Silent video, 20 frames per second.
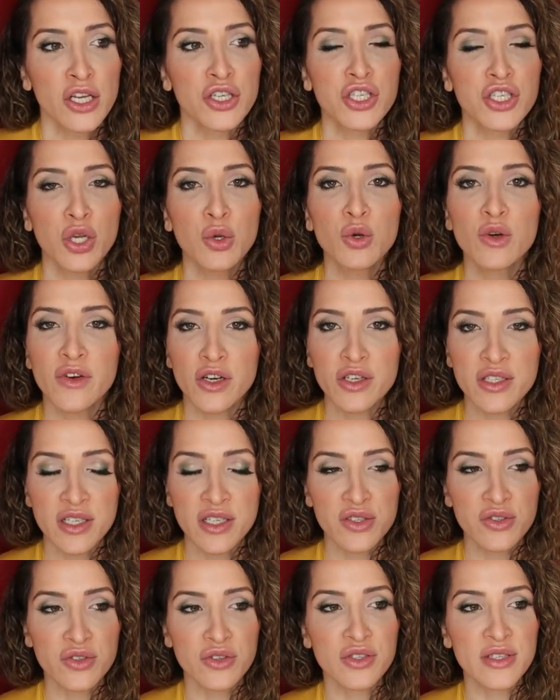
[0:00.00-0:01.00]
Two of our
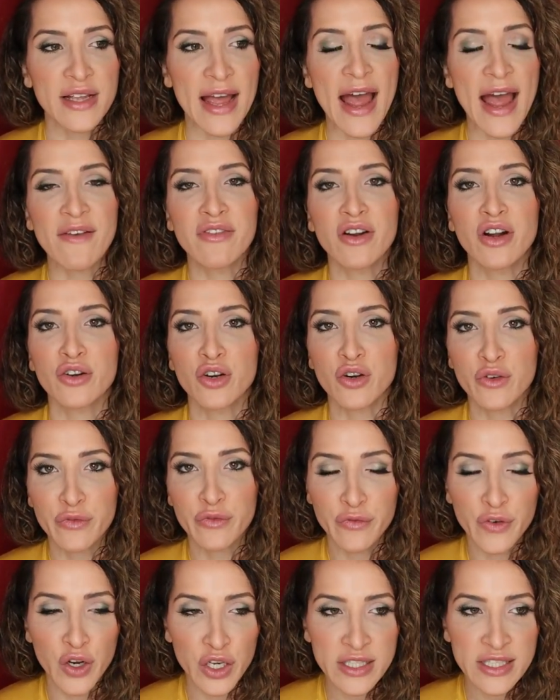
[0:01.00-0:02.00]
sisters have it on her
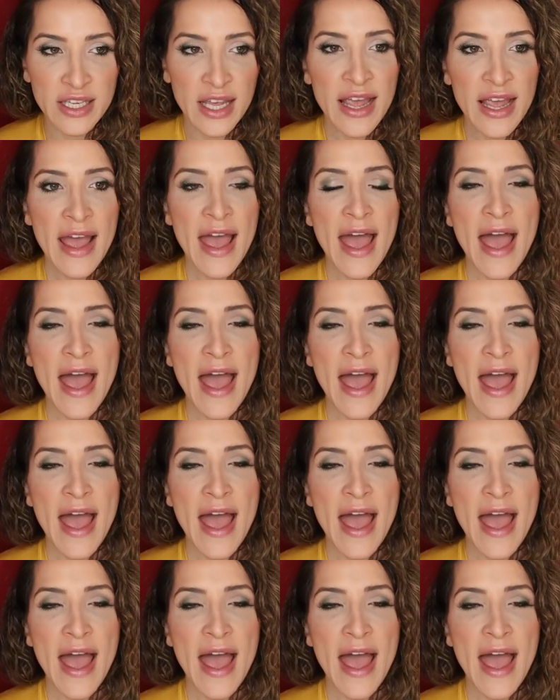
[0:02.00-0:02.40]
foot.